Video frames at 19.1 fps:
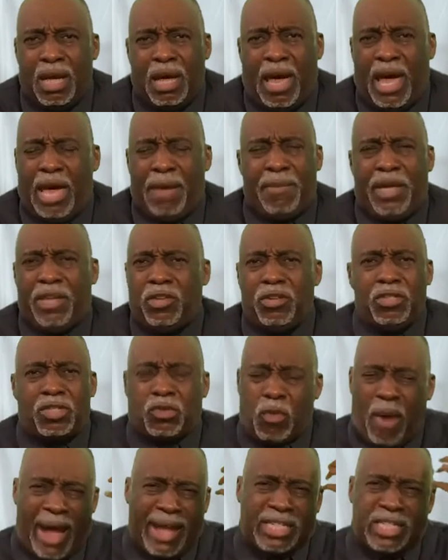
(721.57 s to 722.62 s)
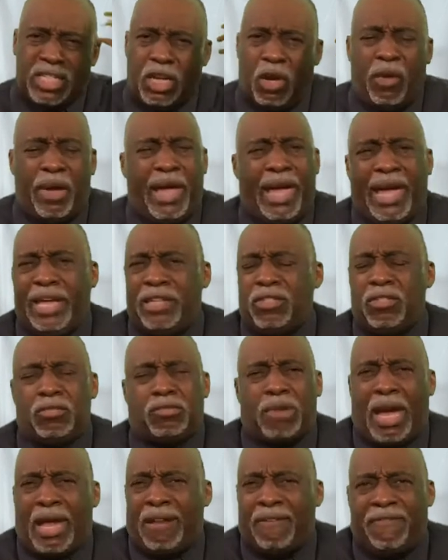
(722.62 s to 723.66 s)
Amen. You scratching your head. You
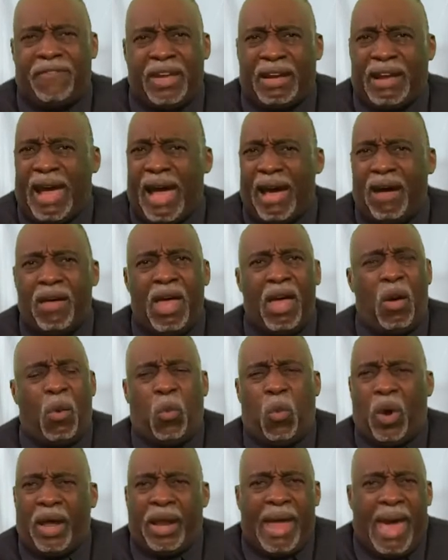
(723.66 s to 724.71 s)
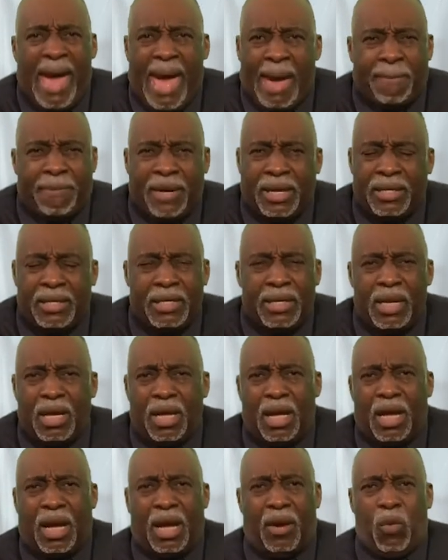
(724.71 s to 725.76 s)
trying to figure out what happened.
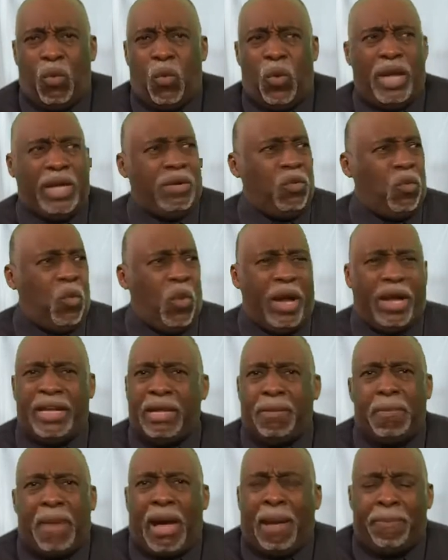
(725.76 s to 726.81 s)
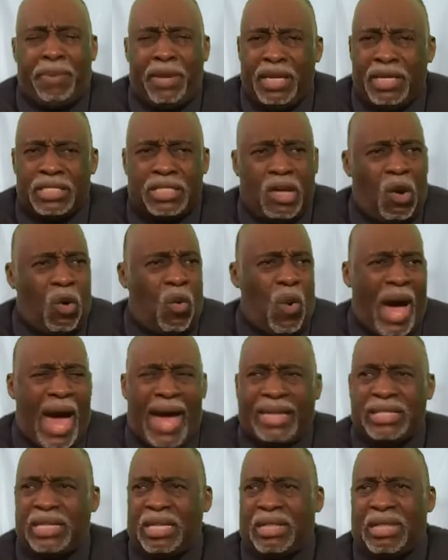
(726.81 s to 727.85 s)
Uh, when where did my peace go?
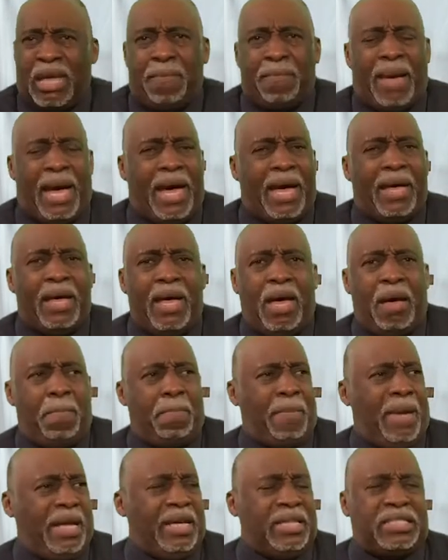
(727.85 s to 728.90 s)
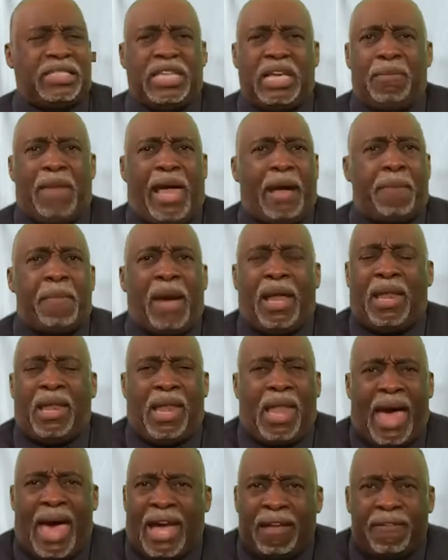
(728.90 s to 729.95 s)
Why is it that my it seemed like my
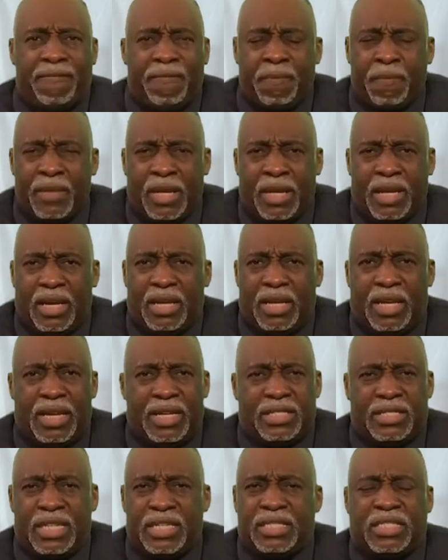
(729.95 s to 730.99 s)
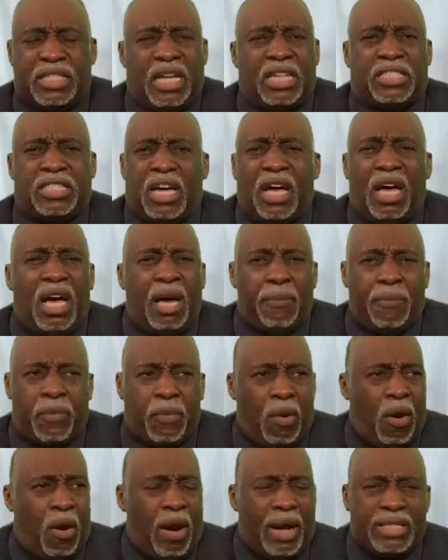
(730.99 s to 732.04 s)
life is in such an
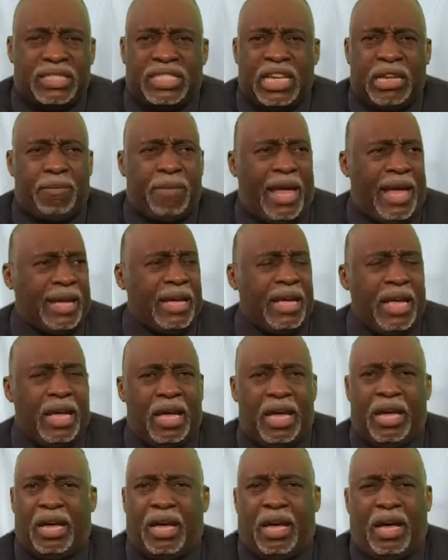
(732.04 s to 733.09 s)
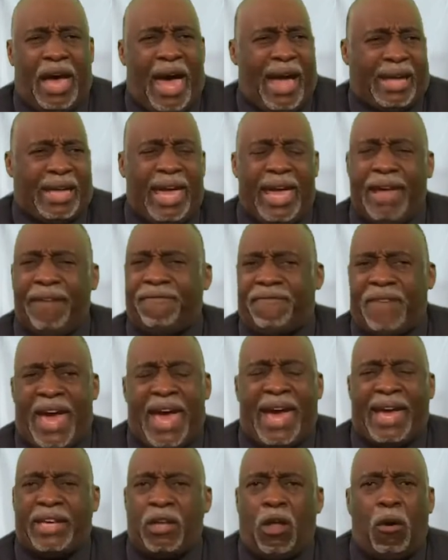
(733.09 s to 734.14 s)
uproar. It seemed like uh, I can't
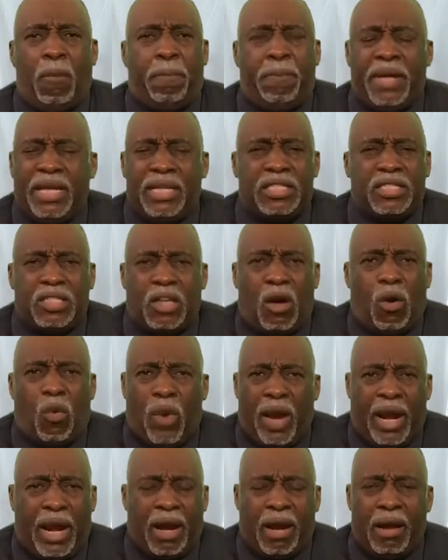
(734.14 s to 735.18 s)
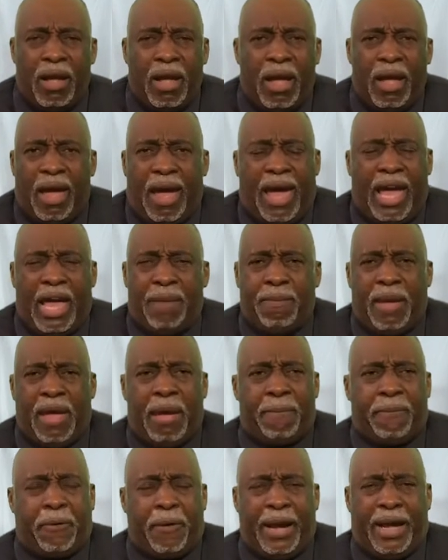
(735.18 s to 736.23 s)
find no peace nowhere.
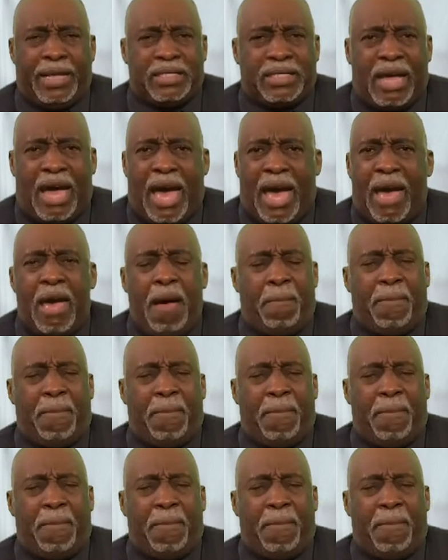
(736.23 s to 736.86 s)
Amen. Praise God.